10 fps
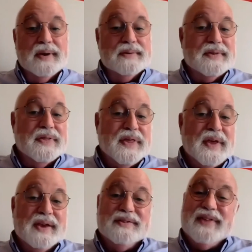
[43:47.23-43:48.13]
the
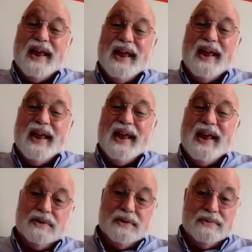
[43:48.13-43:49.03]
things that happen
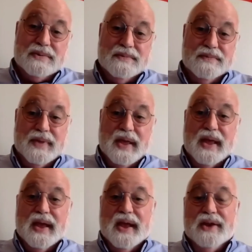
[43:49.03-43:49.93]
to you,
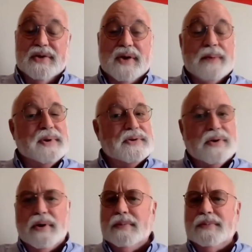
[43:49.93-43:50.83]
and you come to
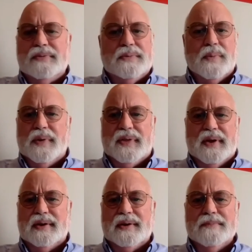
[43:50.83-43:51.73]
terms with
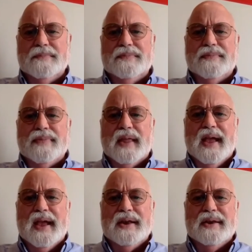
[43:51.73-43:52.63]
it.
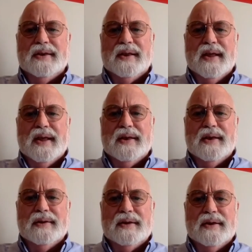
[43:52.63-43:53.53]
And
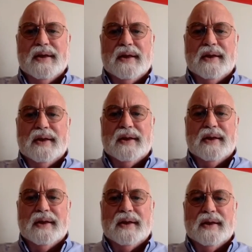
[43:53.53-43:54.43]
unless
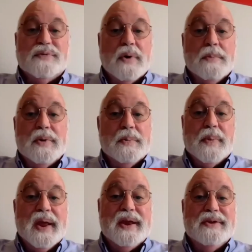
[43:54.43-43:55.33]
you transform your
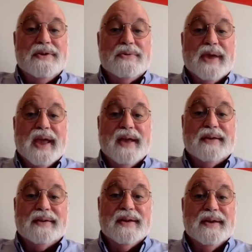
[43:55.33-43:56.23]
pain, you
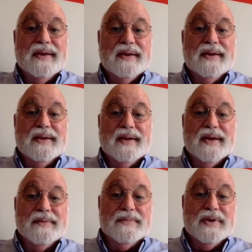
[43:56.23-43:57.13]
can't,
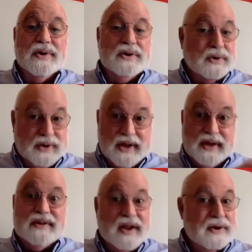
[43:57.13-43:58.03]
you'll
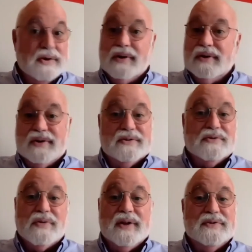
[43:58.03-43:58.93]
continue to
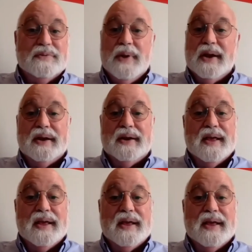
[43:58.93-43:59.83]
just transmit it
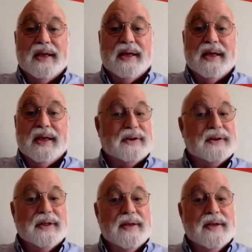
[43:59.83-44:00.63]
and inflict it.